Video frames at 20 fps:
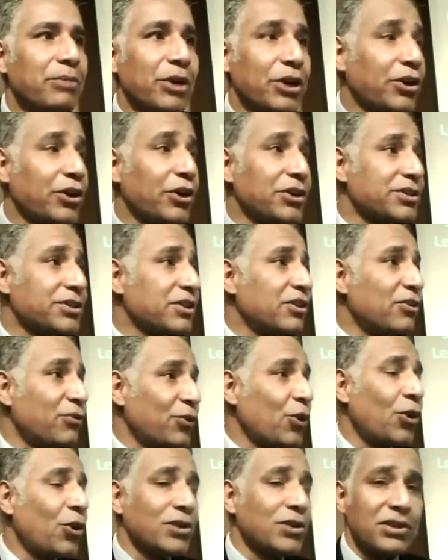Because,
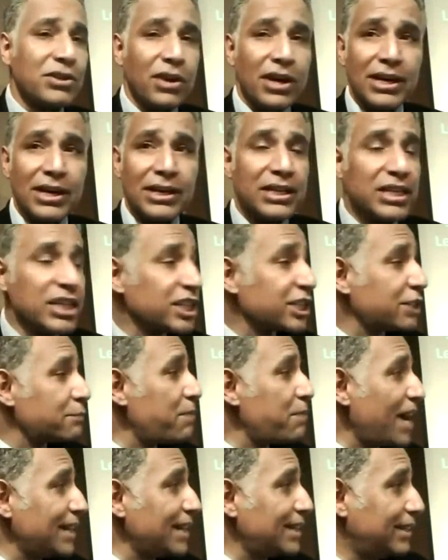of course,
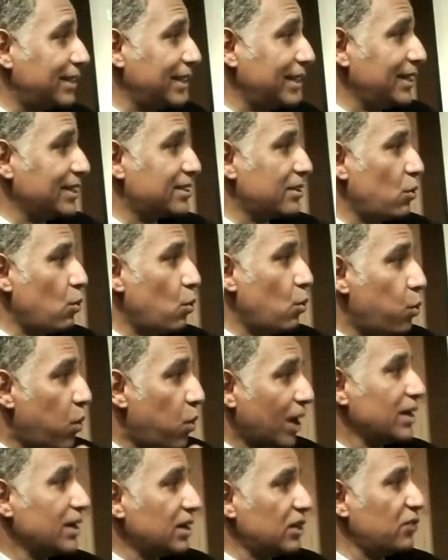despite these
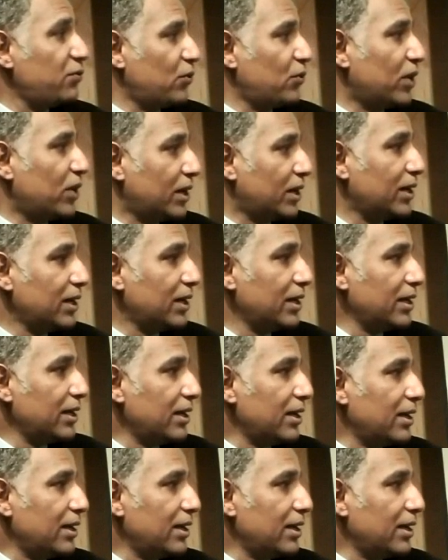wonderful